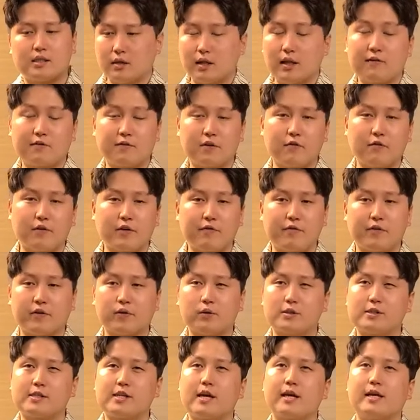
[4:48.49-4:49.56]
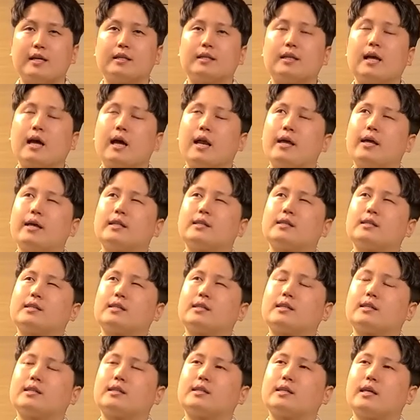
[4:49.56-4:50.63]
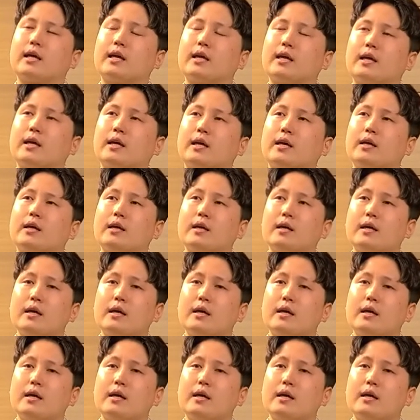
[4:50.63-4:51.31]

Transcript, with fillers: left a review saying that it's a